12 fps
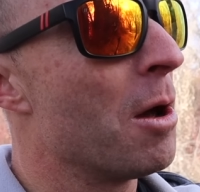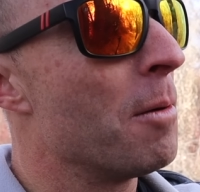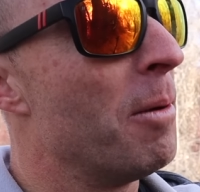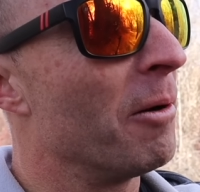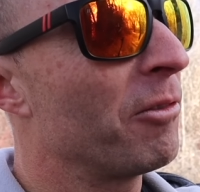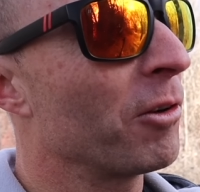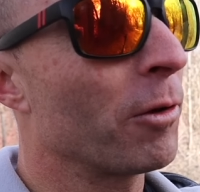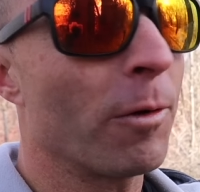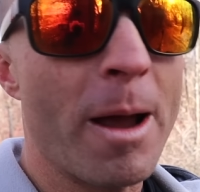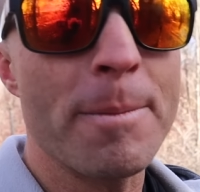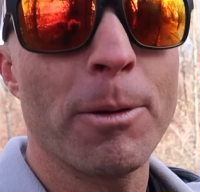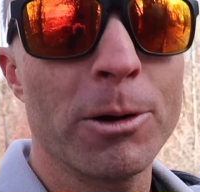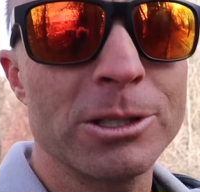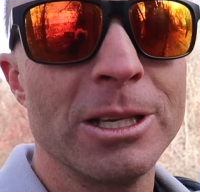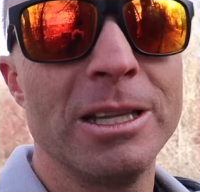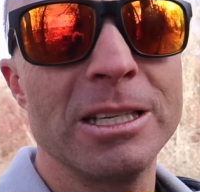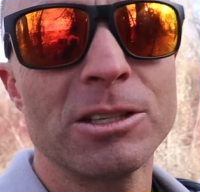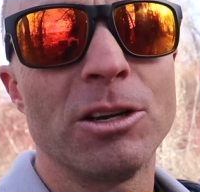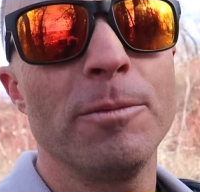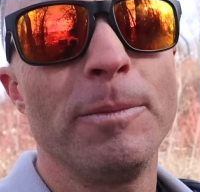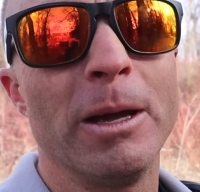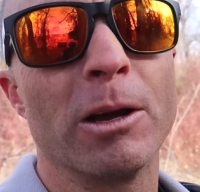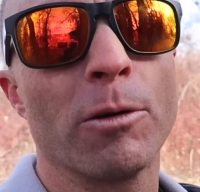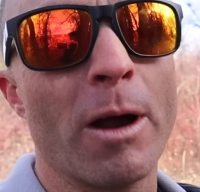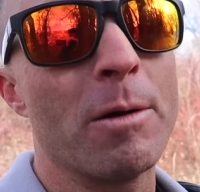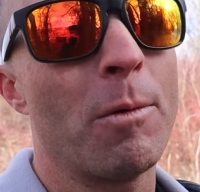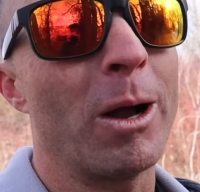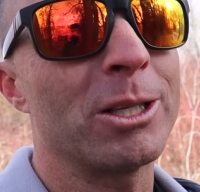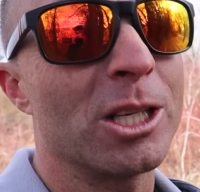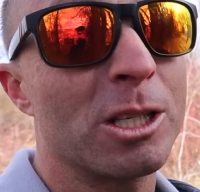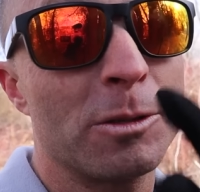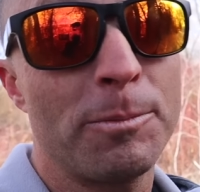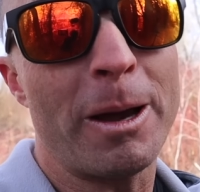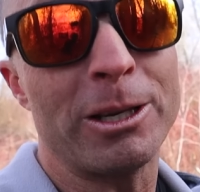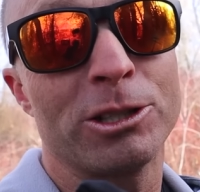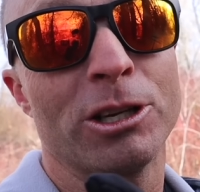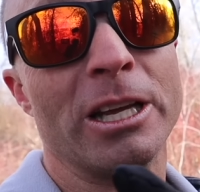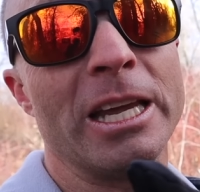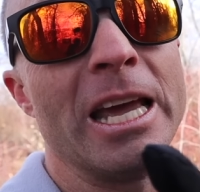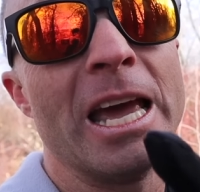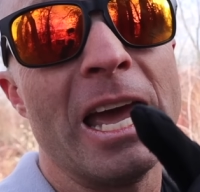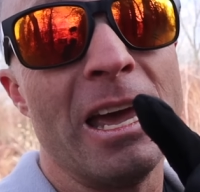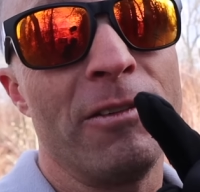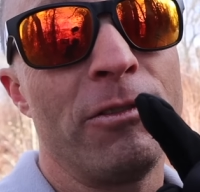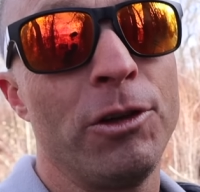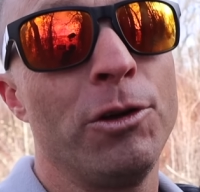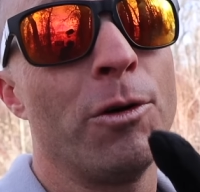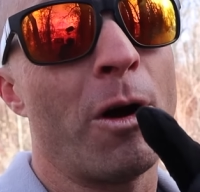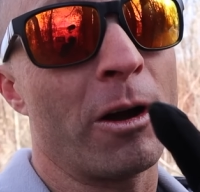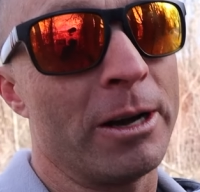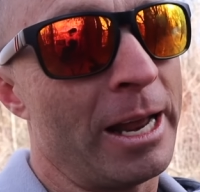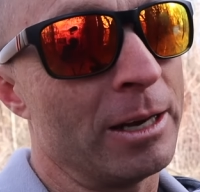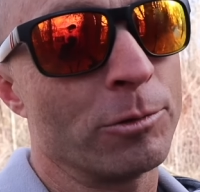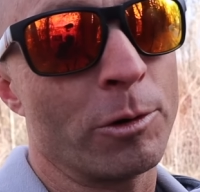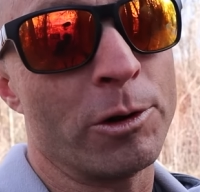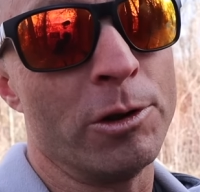But for the right person, this could be a great watch, especially if you are an Android